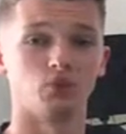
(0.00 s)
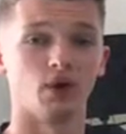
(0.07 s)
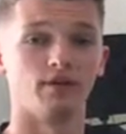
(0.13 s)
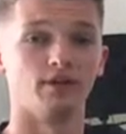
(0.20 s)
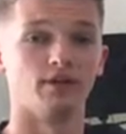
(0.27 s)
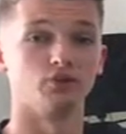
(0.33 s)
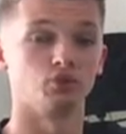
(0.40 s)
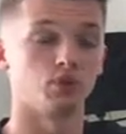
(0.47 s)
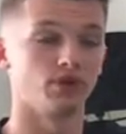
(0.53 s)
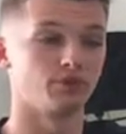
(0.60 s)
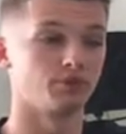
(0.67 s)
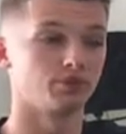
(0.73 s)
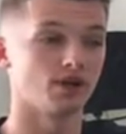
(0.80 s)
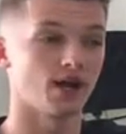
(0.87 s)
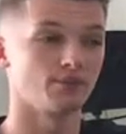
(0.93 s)
whereas
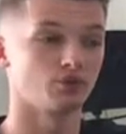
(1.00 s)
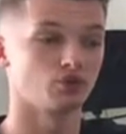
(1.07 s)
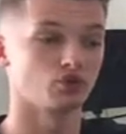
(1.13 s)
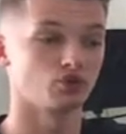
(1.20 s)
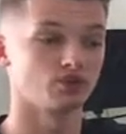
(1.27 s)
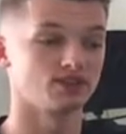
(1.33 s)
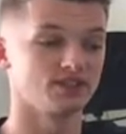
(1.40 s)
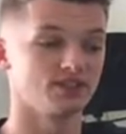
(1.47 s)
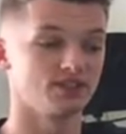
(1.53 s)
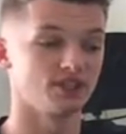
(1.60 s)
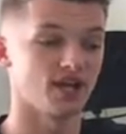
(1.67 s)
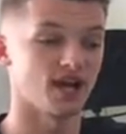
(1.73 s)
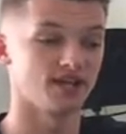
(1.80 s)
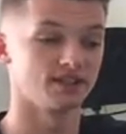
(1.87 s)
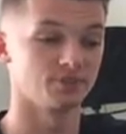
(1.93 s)
with primary school
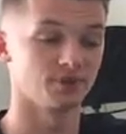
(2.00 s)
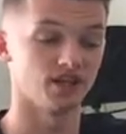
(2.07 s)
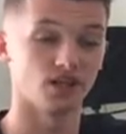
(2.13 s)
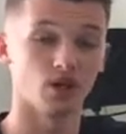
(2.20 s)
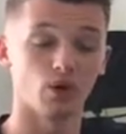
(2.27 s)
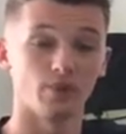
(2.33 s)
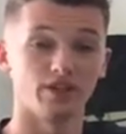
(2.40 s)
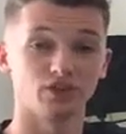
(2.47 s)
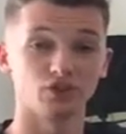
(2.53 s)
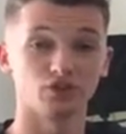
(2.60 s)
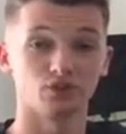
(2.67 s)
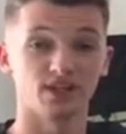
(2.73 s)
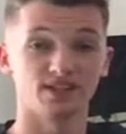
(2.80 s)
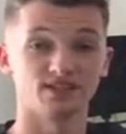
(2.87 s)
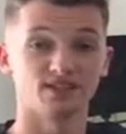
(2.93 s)
teaching I had to be a little bit
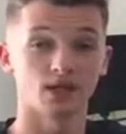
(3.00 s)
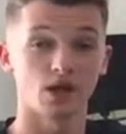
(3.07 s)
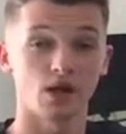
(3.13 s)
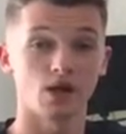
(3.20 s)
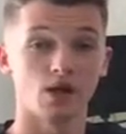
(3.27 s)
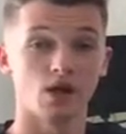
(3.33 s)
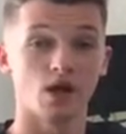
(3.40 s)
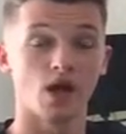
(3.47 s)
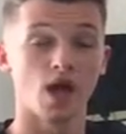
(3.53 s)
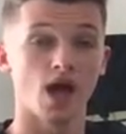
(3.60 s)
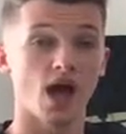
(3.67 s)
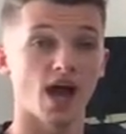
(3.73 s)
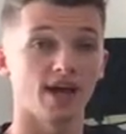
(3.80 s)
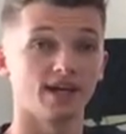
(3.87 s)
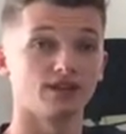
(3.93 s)
stricter,
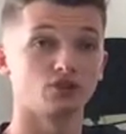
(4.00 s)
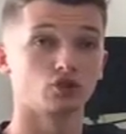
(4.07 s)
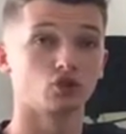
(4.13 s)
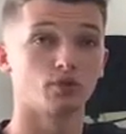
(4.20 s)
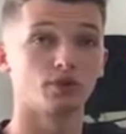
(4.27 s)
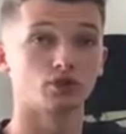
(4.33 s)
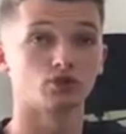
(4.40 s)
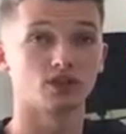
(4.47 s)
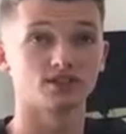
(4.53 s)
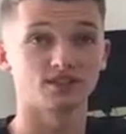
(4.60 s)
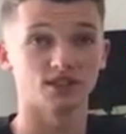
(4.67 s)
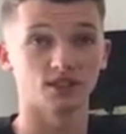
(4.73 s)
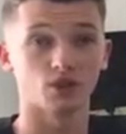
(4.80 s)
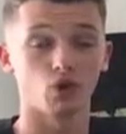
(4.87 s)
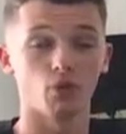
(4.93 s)
I had to come across
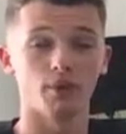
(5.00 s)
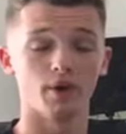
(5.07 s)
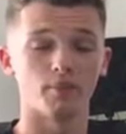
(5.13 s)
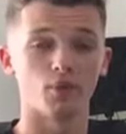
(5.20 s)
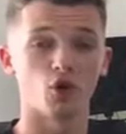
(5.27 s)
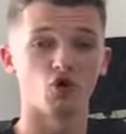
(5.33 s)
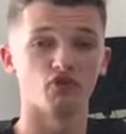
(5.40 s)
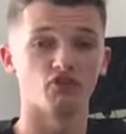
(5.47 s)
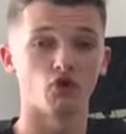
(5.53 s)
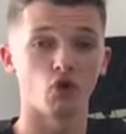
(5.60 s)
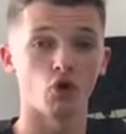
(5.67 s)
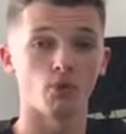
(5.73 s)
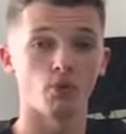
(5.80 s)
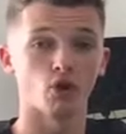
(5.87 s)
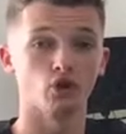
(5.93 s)
a little bit more
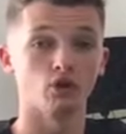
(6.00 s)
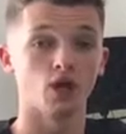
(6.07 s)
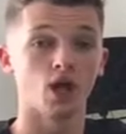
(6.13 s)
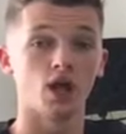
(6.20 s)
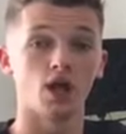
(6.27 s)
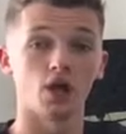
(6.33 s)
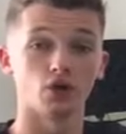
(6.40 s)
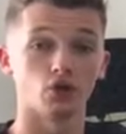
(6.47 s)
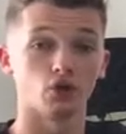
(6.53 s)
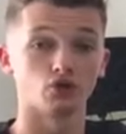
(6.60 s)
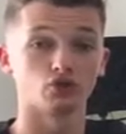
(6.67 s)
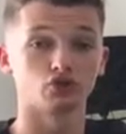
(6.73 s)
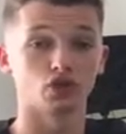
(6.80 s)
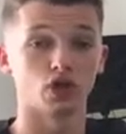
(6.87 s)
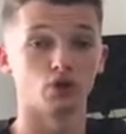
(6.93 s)
formal, and
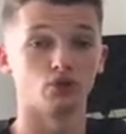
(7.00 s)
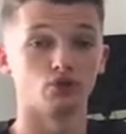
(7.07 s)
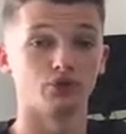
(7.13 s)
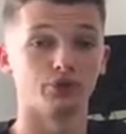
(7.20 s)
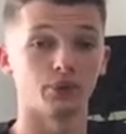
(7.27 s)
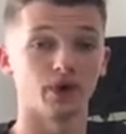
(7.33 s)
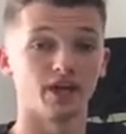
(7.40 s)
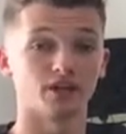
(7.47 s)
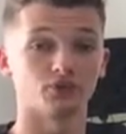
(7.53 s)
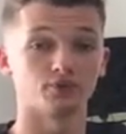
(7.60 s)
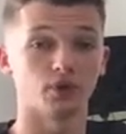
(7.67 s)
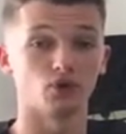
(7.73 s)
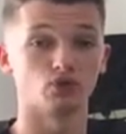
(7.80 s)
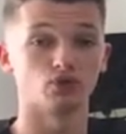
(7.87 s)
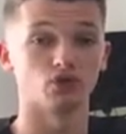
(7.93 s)
also the way I
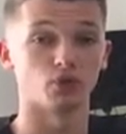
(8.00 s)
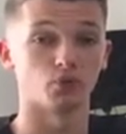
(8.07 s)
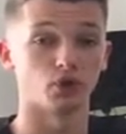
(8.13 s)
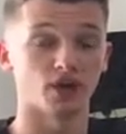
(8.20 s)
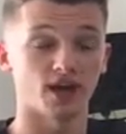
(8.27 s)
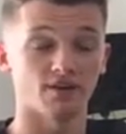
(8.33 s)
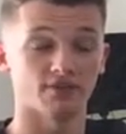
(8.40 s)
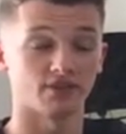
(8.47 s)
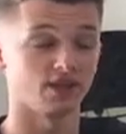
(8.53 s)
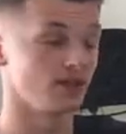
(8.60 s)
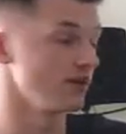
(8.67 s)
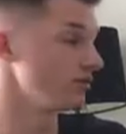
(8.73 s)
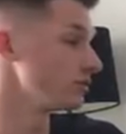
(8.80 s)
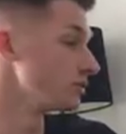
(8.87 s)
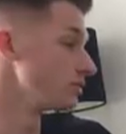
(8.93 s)
spoke to them would have to
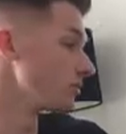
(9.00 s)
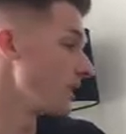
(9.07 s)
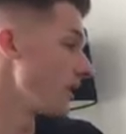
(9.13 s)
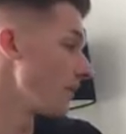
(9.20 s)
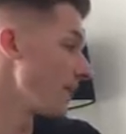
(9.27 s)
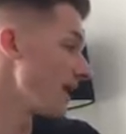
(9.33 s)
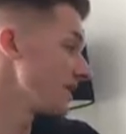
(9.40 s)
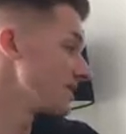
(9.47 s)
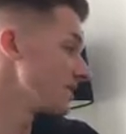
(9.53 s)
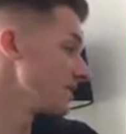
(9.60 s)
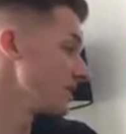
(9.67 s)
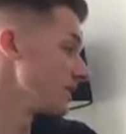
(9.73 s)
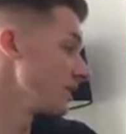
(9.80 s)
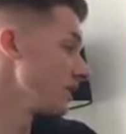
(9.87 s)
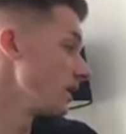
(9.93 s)
differ as well,
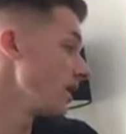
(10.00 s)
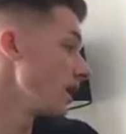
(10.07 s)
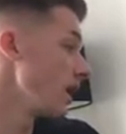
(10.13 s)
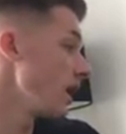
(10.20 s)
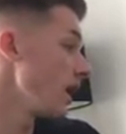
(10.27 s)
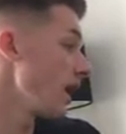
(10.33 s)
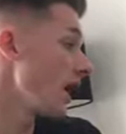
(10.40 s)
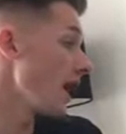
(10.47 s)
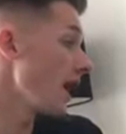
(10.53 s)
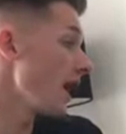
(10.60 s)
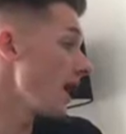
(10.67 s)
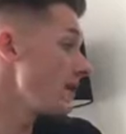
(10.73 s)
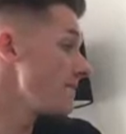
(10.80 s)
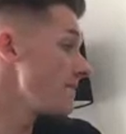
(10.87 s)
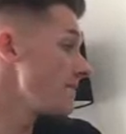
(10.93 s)
massively.
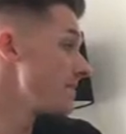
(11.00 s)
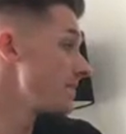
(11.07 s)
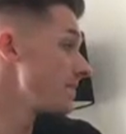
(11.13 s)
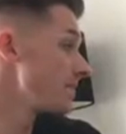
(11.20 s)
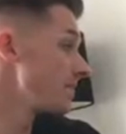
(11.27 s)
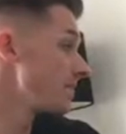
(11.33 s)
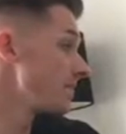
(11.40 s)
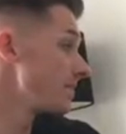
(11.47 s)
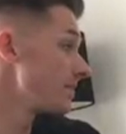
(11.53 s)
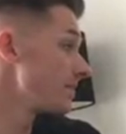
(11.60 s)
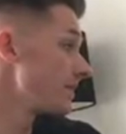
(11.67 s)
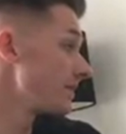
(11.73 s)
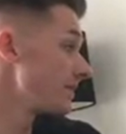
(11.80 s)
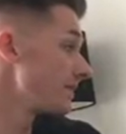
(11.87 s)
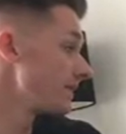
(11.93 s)

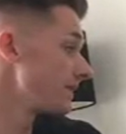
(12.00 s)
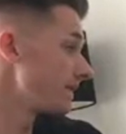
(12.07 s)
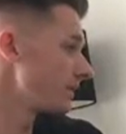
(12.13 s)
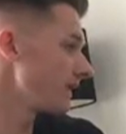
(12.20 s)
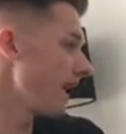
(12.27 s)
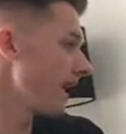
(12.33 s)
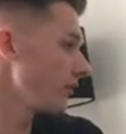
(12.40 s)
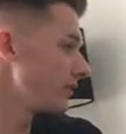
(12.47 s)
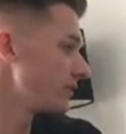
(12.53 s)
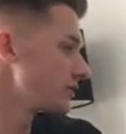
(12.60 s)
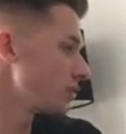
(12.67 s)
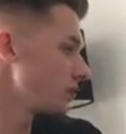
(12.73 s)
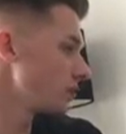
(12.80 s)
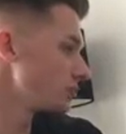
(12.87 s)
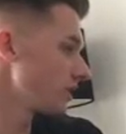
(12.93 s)
The Healthy
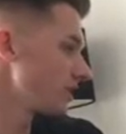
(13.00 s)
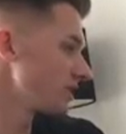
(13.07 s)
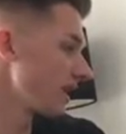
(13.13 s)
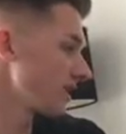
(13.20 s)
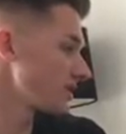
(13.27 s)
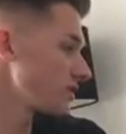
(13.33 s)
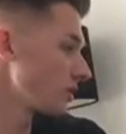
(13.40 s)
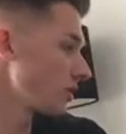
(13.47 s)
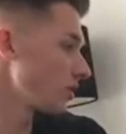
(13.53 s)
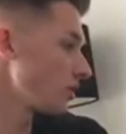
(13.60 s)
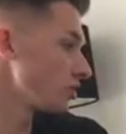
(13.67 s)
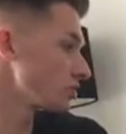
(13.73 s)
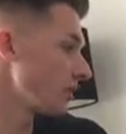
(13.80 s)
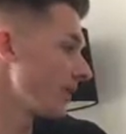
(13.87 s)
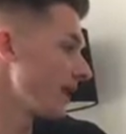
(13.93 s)
Schools project
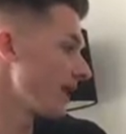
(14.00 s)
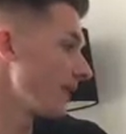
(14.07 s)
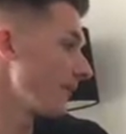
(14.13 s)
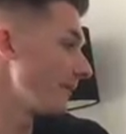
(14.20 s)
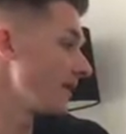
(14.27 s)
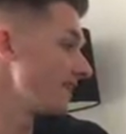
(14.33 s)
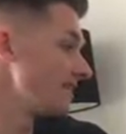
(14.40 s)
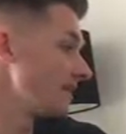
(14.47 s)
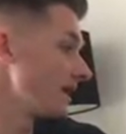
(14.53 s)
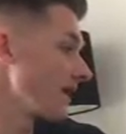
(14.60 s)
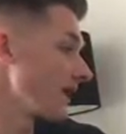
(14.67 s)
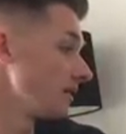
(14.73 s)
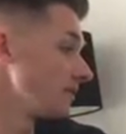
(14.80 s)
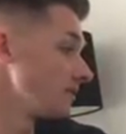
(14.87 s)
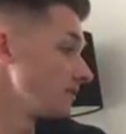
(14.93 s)
also allowed me
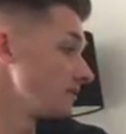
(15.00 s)
to